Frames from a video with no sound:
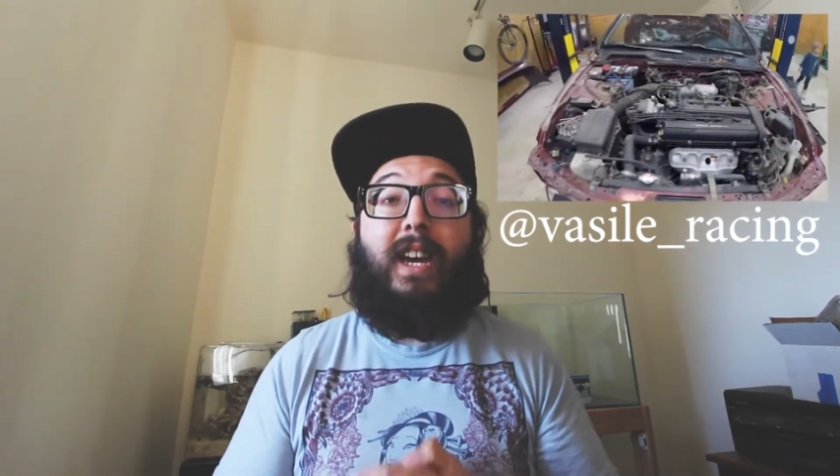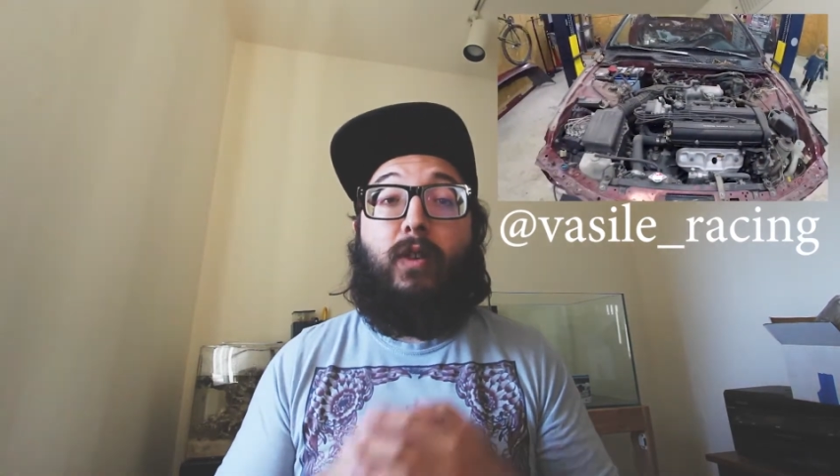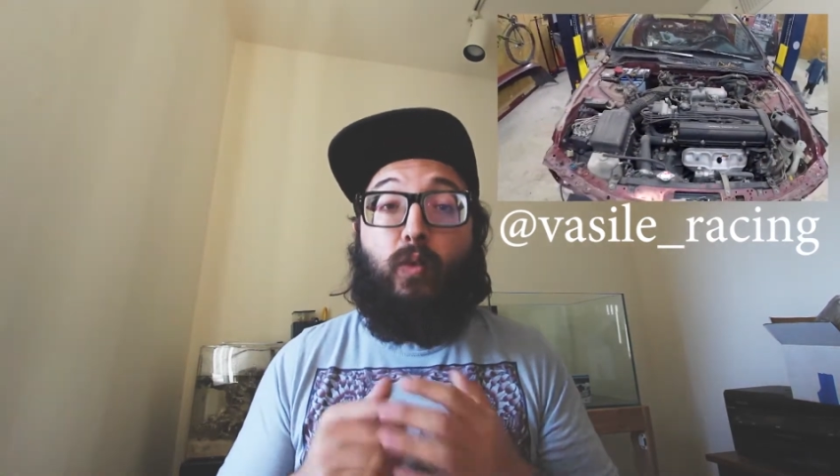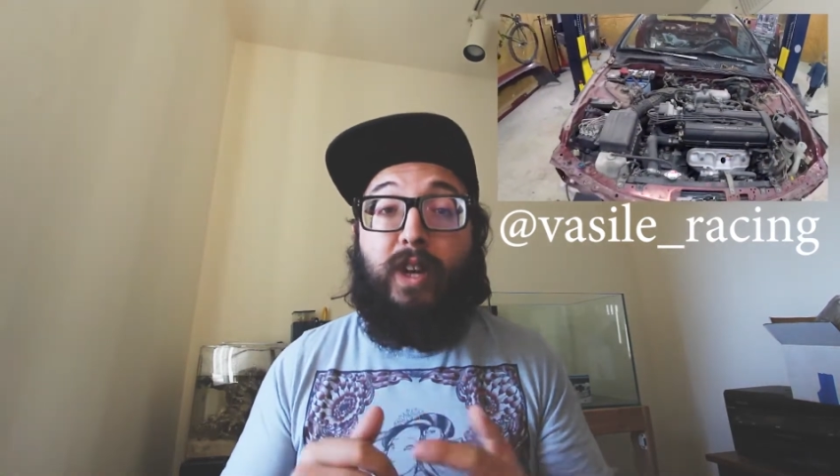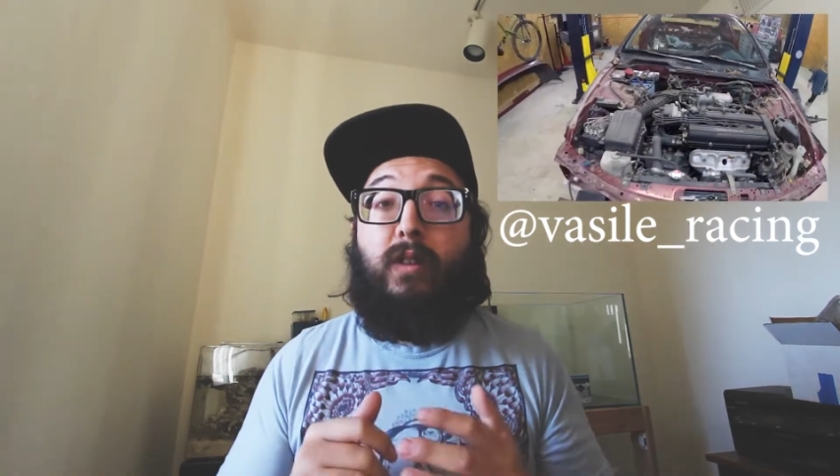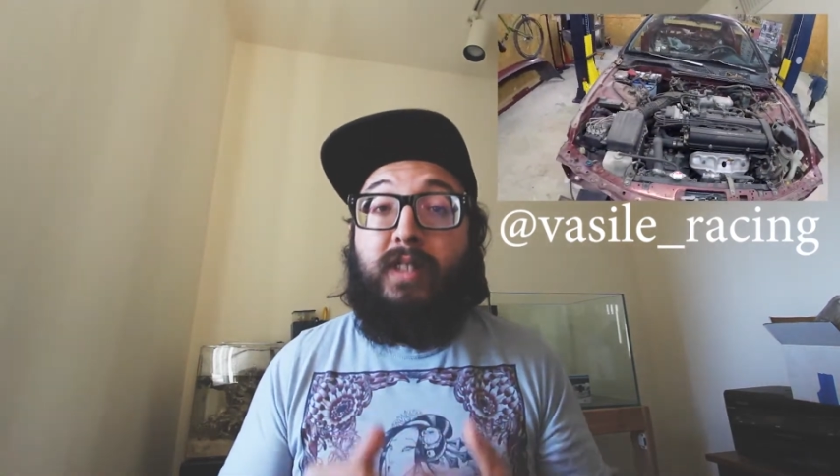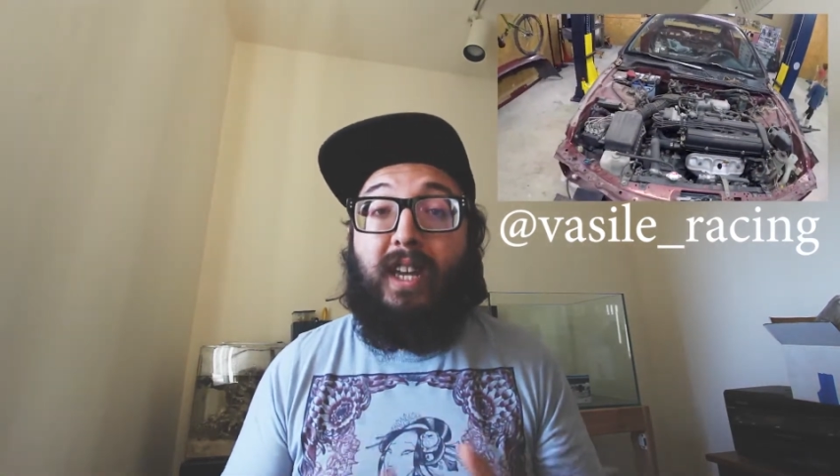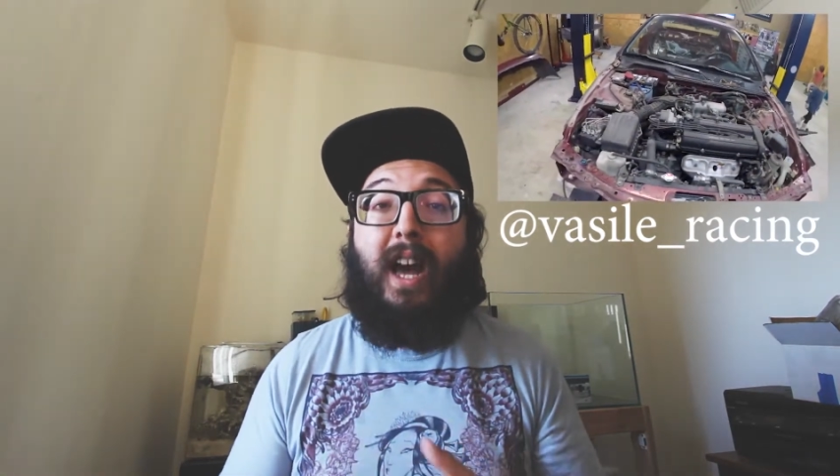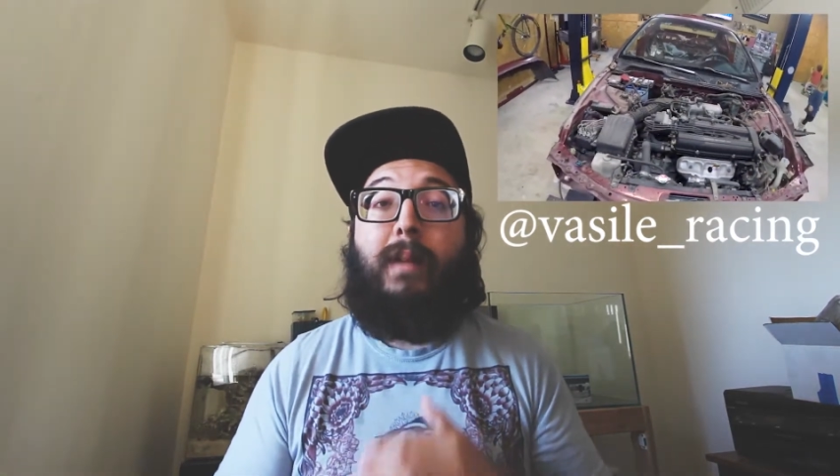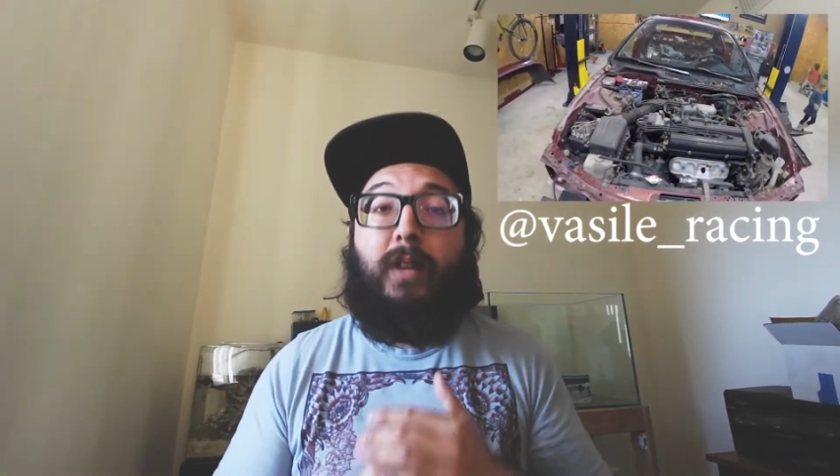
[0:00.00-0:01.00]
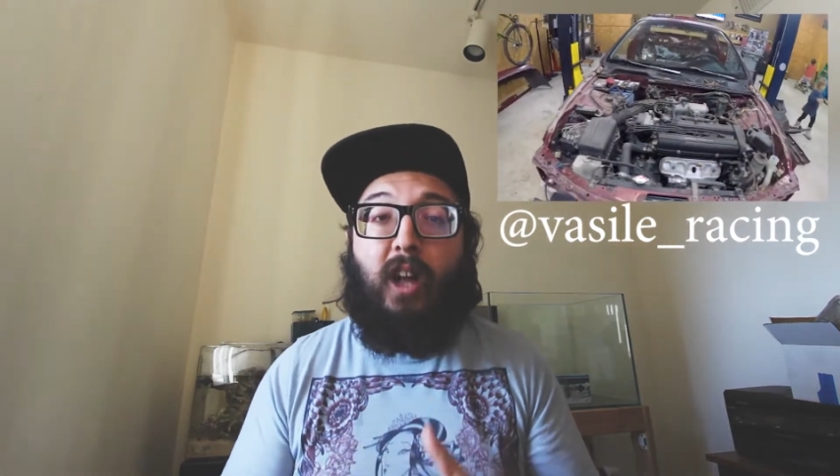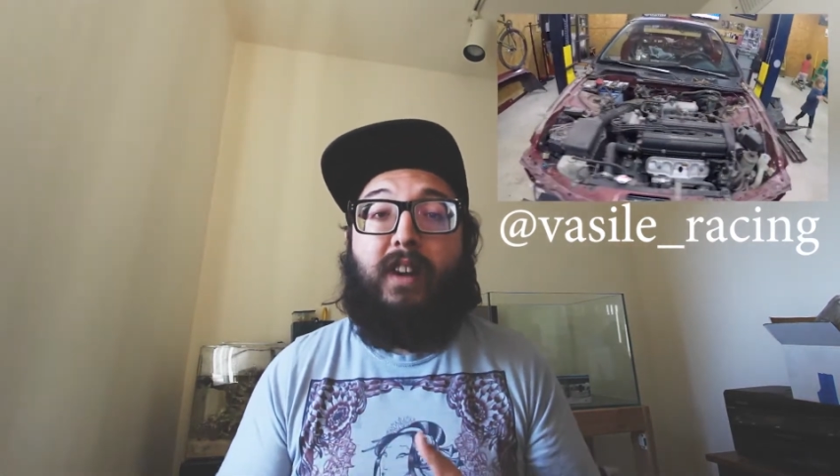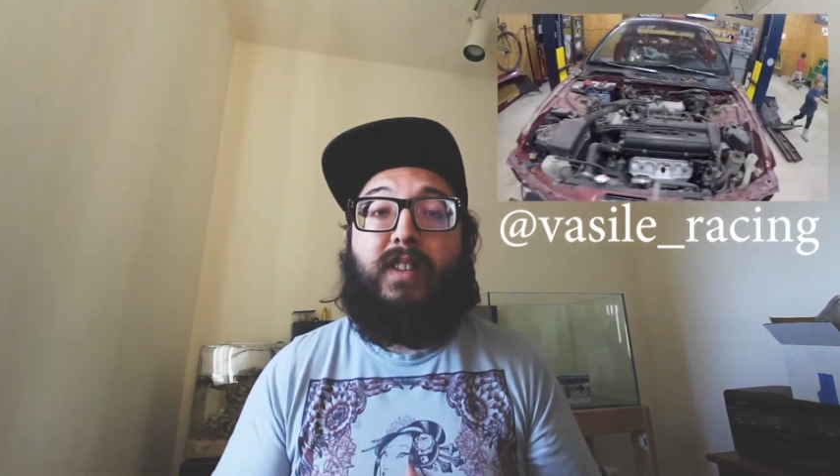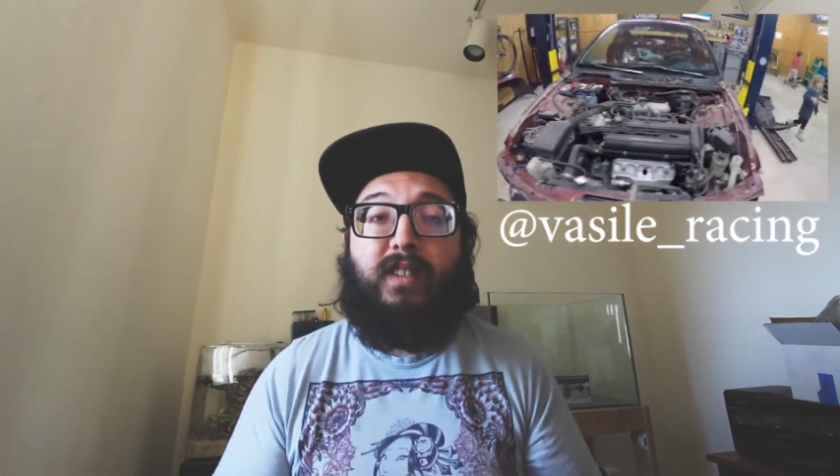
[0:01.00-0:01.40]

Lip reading: in real time a lot of the